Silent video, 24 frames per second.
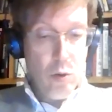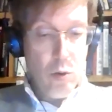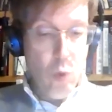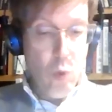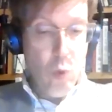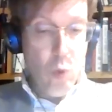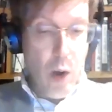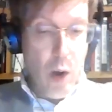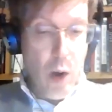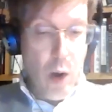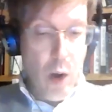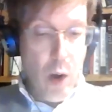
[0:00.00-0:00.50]

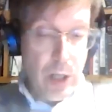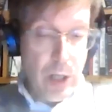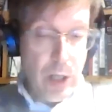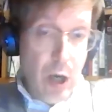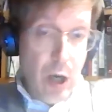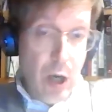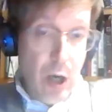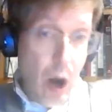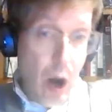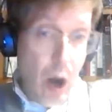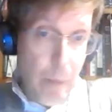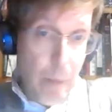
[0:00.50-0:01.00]
quasi
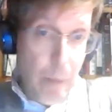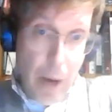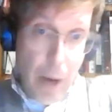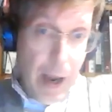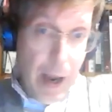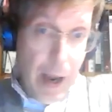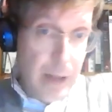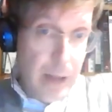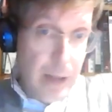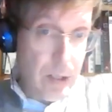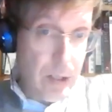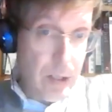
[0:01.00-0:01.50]

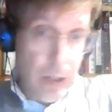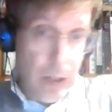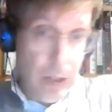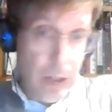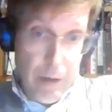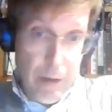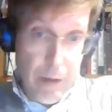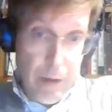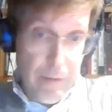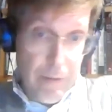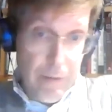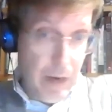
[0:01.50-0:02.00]

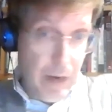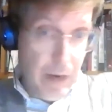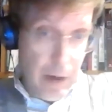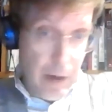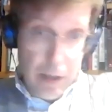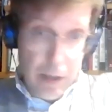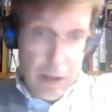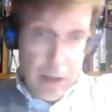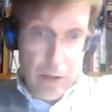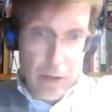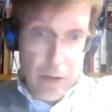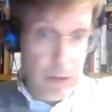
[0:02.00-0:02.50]
comprehensive
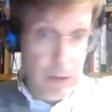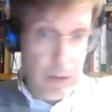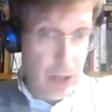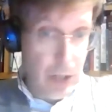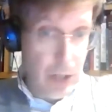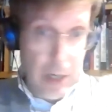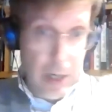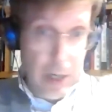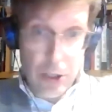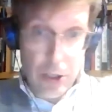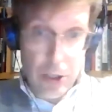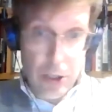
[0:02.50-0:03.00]

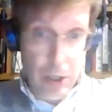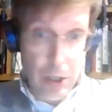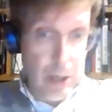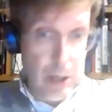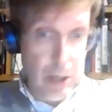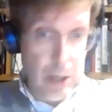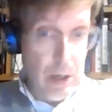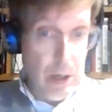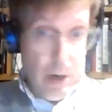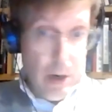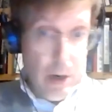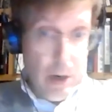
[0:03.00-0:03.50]

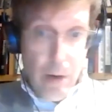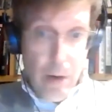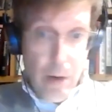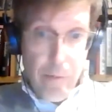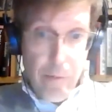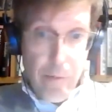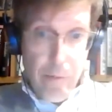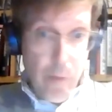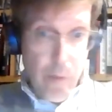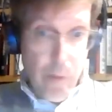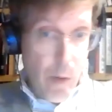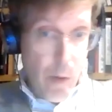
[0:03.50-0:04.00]
characterization
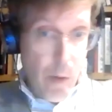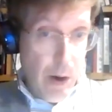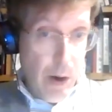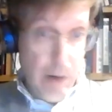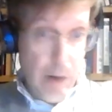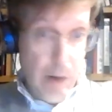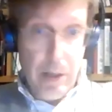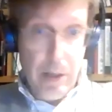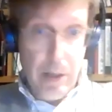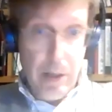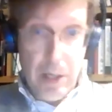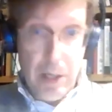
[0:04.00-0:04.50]

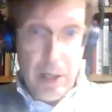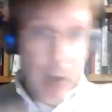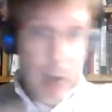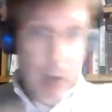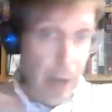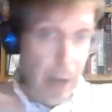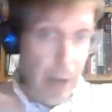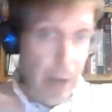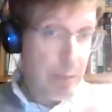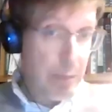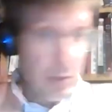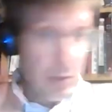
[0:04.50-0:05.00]
for the
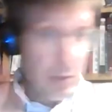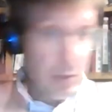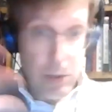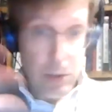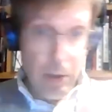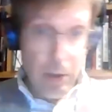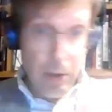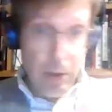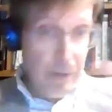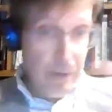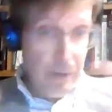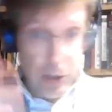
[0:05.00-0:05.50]
types
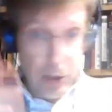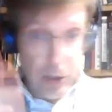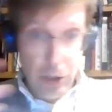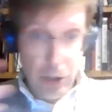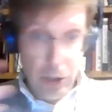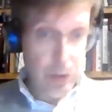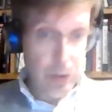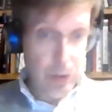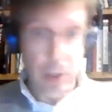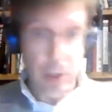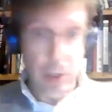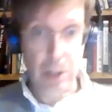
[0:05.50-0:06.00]
of
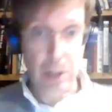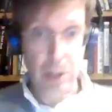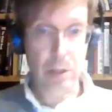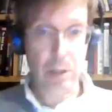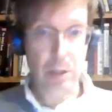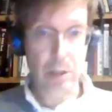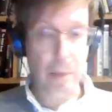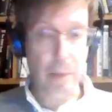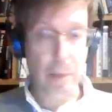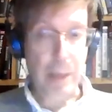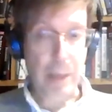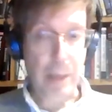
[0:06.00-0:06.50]
issues and
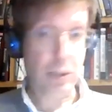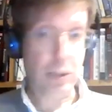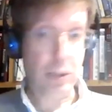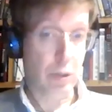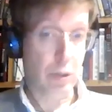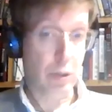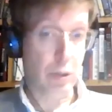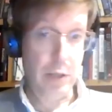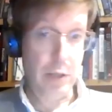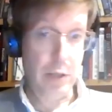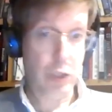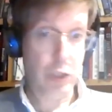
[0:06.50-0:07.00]
the
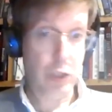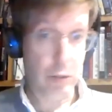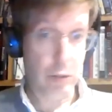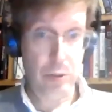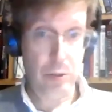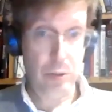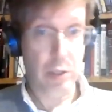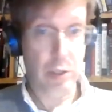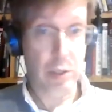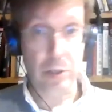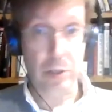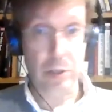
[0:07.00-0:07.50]
major
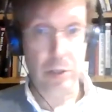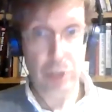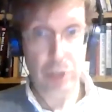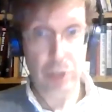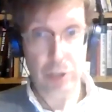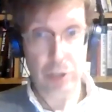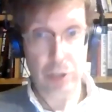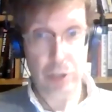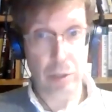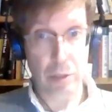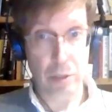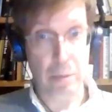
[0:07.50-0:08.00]
issues in the
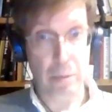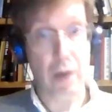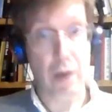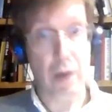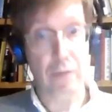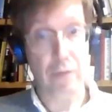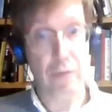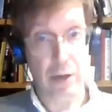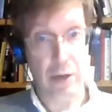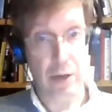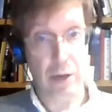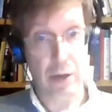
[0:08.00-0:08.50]
system
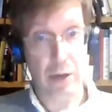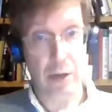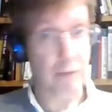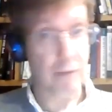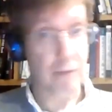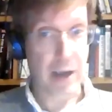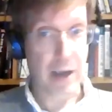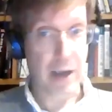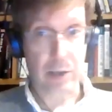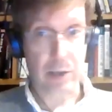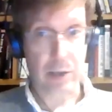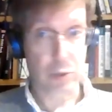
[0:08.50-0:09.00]
governing the
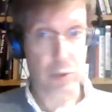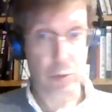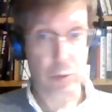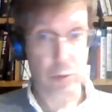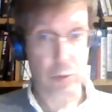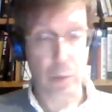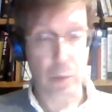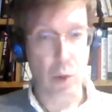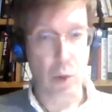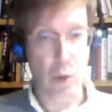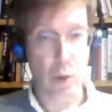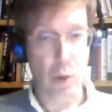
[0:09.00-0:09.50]
factors
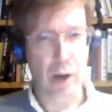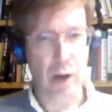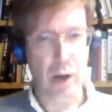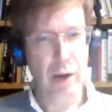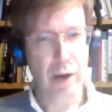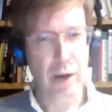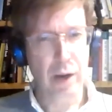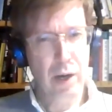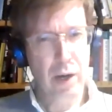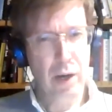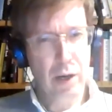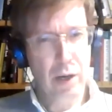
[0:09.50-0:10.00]
we want.
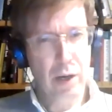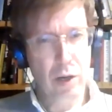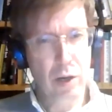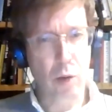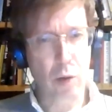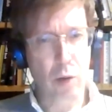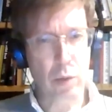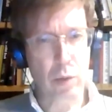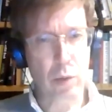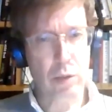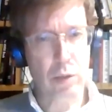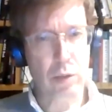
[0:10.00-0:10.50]
No,
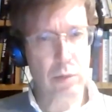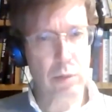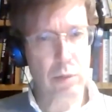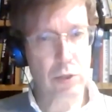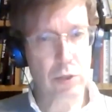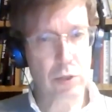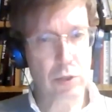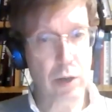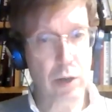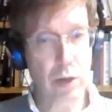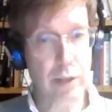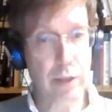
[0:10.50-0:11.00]
we're we're
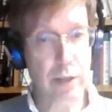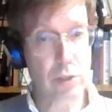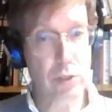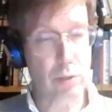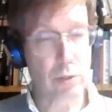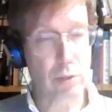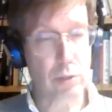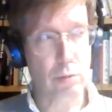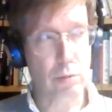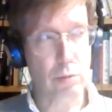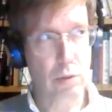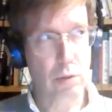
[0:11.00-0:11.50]
trying
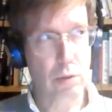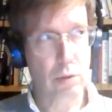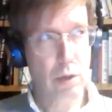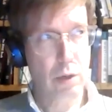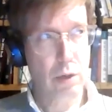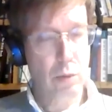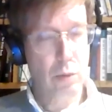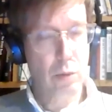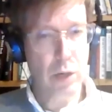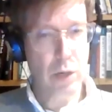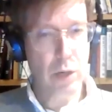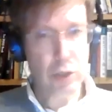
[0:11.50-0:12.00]
to
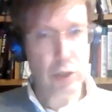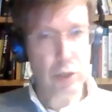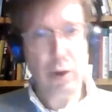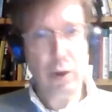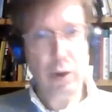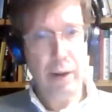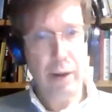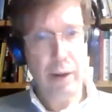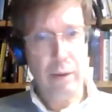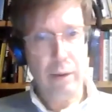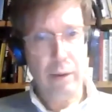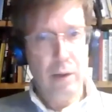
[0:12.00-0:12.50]
we're not
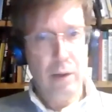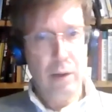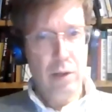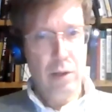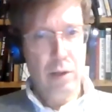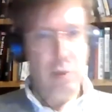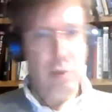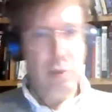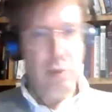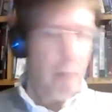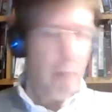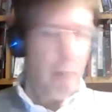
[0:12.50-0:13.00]
trying to
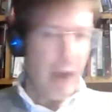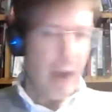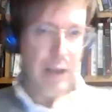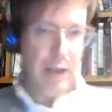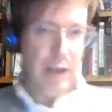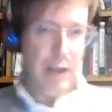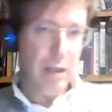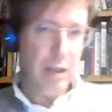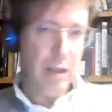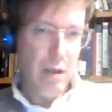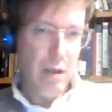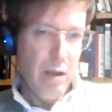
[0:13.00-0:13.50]

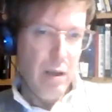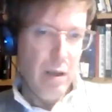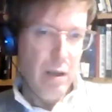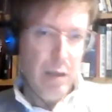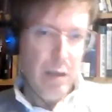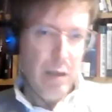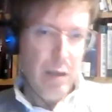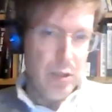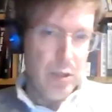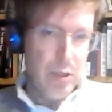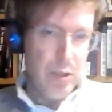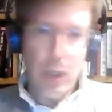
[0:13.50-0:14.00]
depict
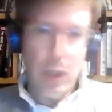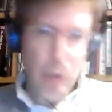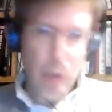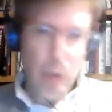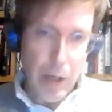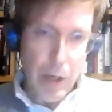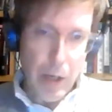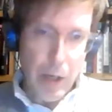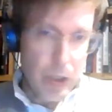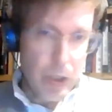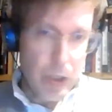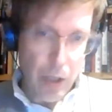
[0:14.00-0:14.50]
the
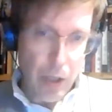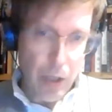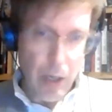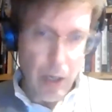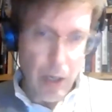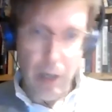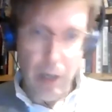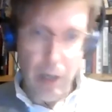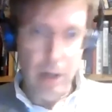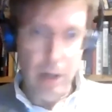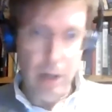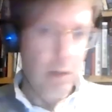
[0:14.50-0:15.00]
situation
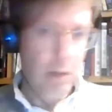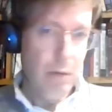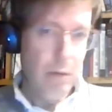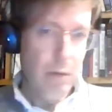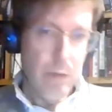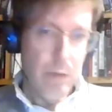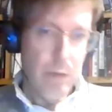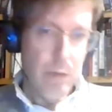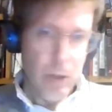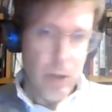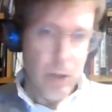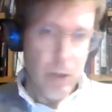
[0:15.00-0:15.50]
in
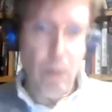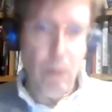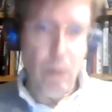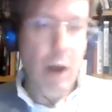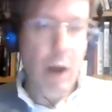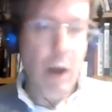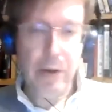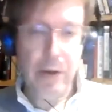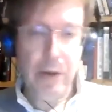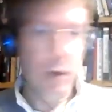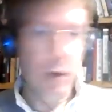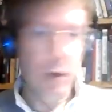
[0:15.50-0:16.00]

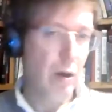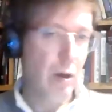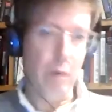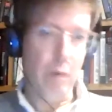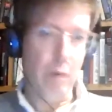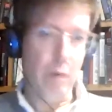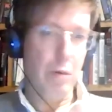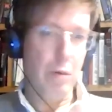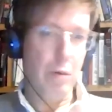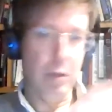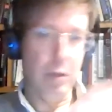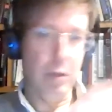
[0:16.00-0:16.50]
Toronto
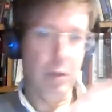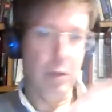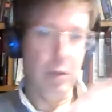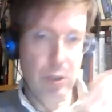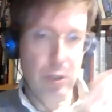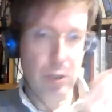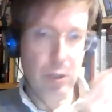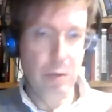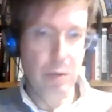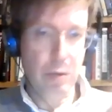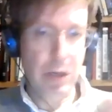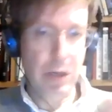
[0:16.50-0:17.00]
or the
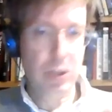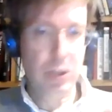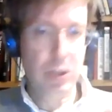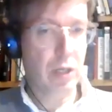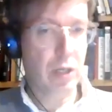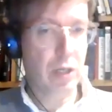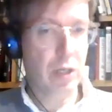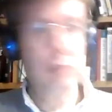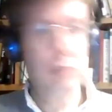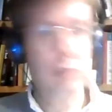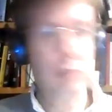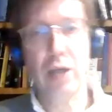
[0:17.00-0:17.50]
situation
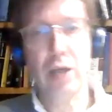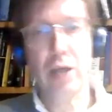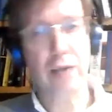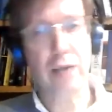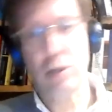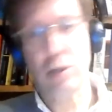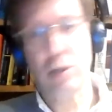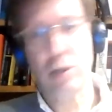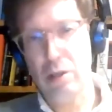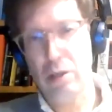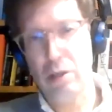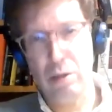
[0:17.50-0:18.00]
in
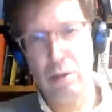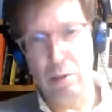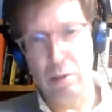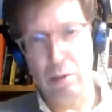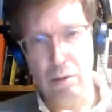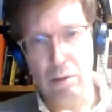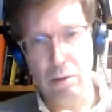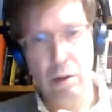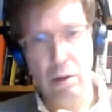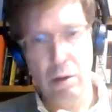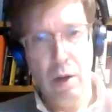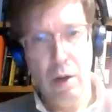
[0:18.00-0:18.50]

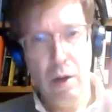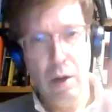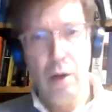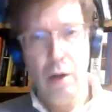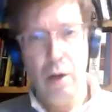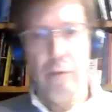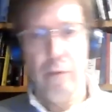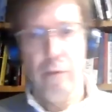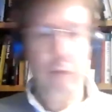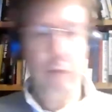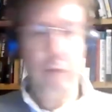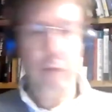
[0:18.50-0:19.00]
Saskatoon
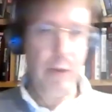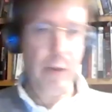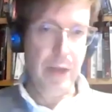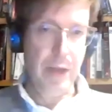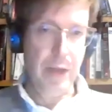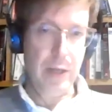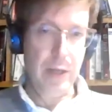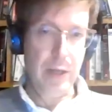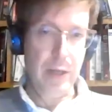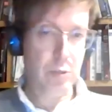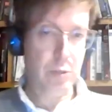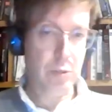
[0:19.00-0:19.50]
for
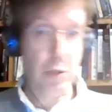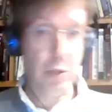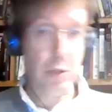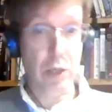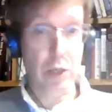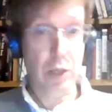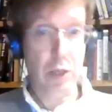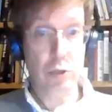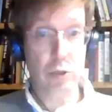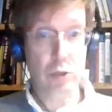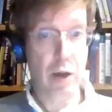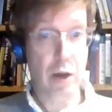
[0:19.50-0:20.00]
this. We're
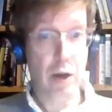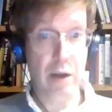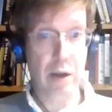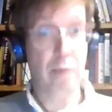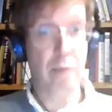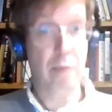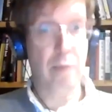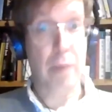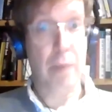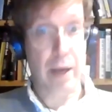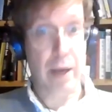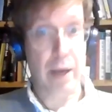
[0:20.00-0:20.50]
not trying to
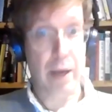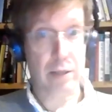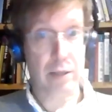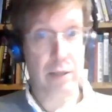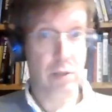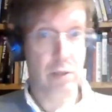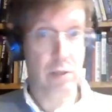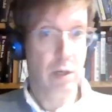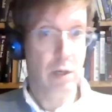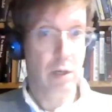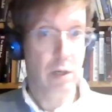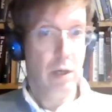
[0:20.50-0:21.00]

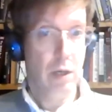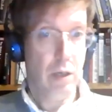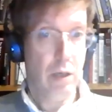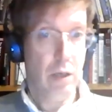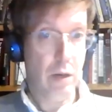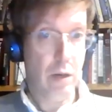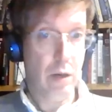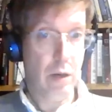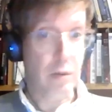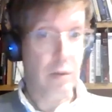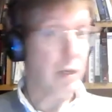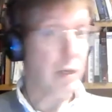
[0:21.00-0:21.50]
depict,
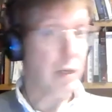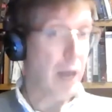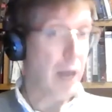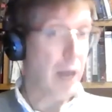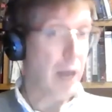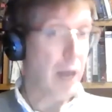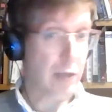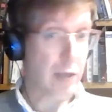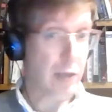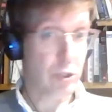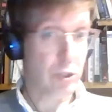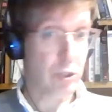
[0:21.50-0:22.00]
you know, the
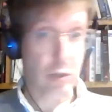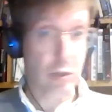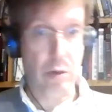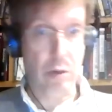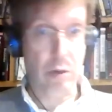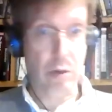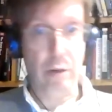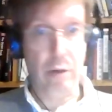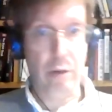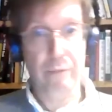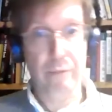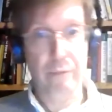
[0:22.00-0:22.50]

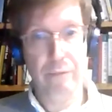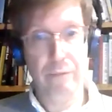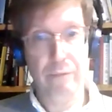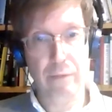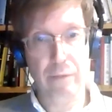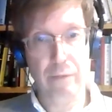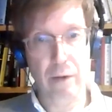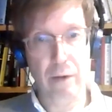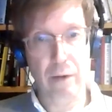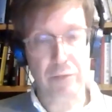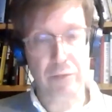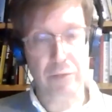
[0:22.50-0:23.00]
texture of,
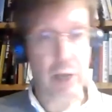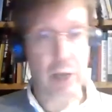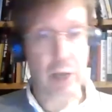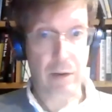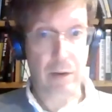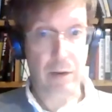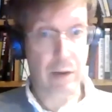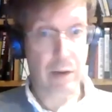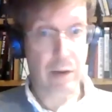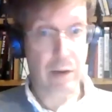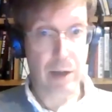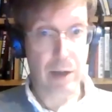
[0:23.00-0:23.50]
of
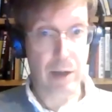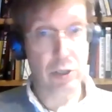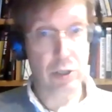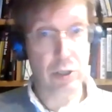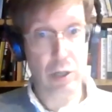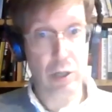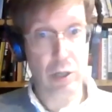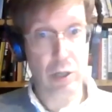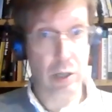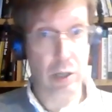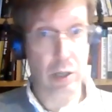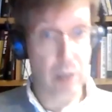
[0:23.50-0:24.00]

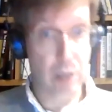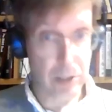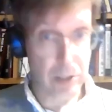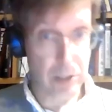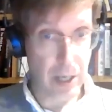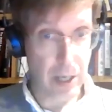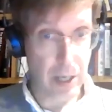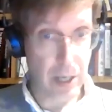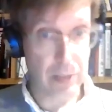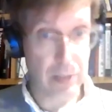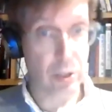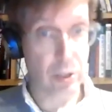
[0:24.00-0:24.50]
segregation in Los
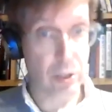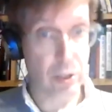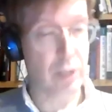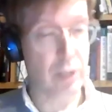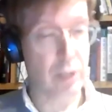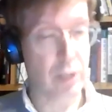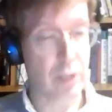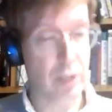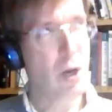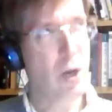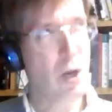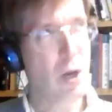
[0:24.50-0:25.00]

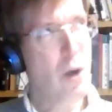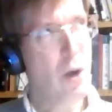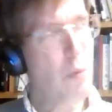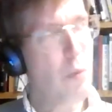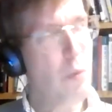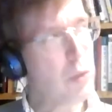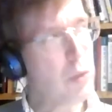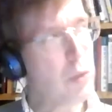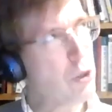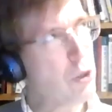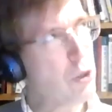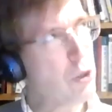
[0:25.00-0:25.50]
Angeles.
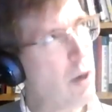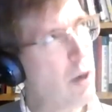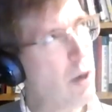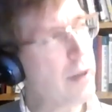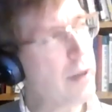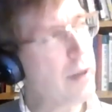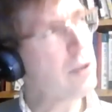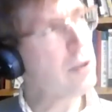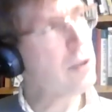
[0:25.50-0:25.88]
We're trying